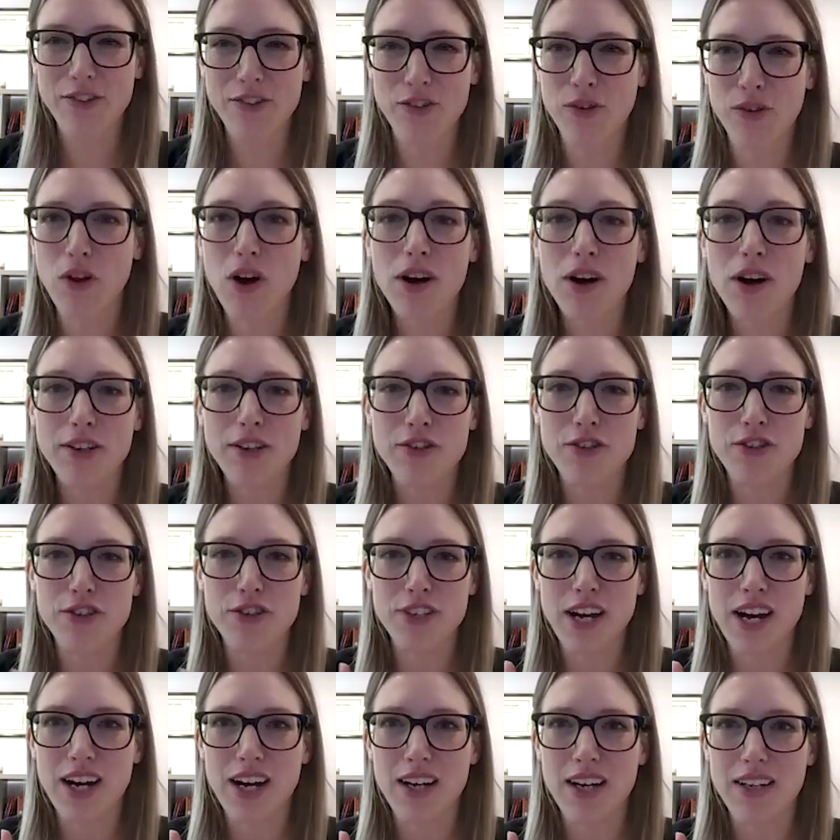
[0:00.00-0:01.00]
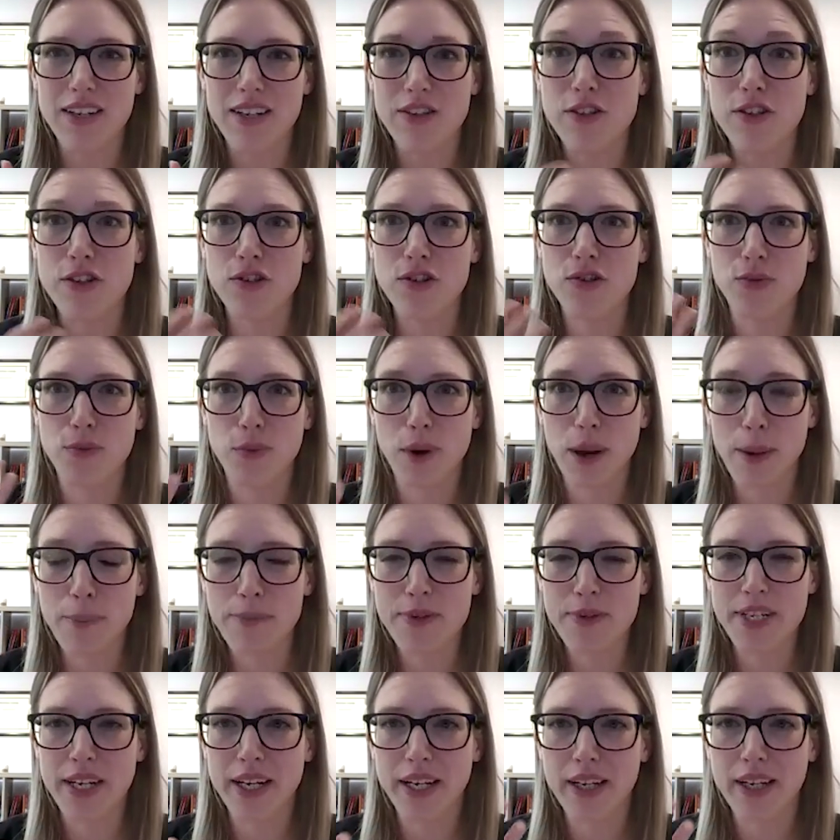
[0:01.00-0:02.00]
And so long as you're not
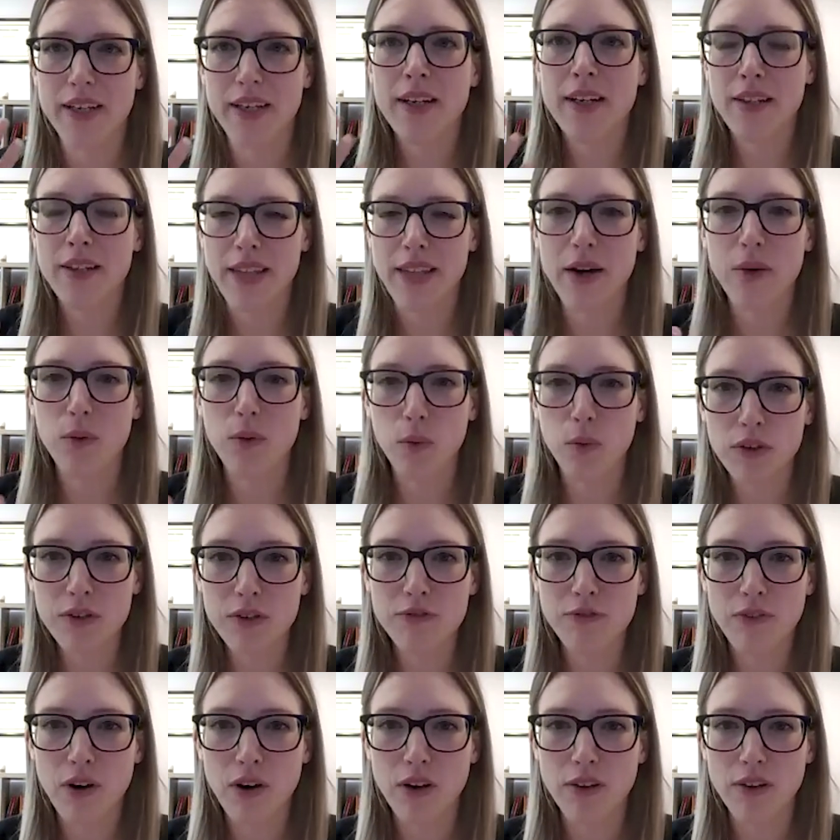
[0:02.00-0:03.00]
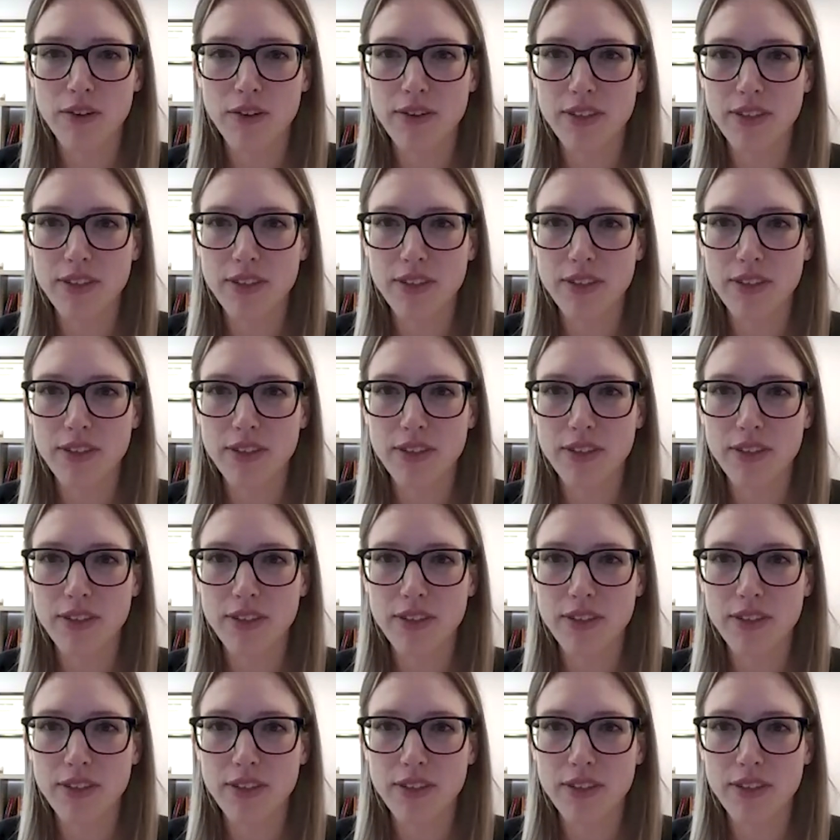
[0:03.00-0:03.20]
disrupting that wood vault,